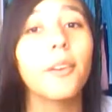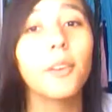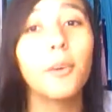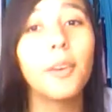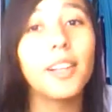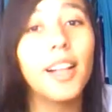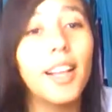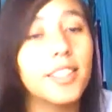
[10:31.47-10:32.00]
don't know
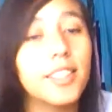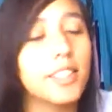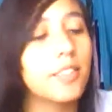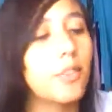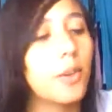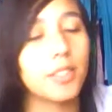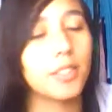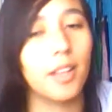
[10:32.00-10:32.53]
what class it's
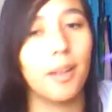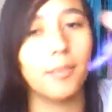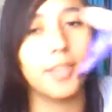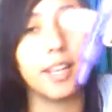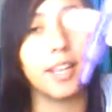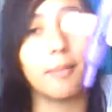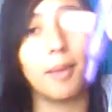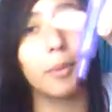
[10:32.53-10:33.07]
for, so I'm
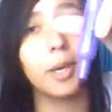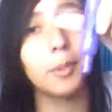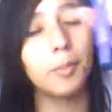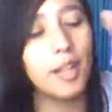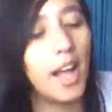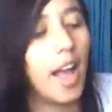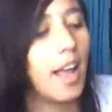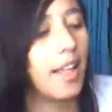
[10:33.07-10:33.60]
taking my
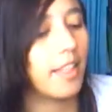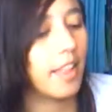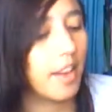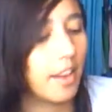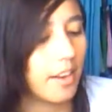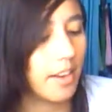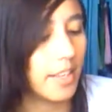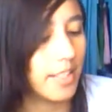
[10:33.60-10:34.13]
purple
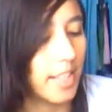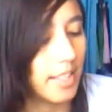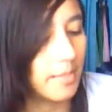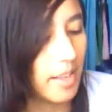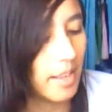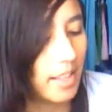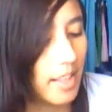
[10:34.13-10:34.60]
highlighter because that's my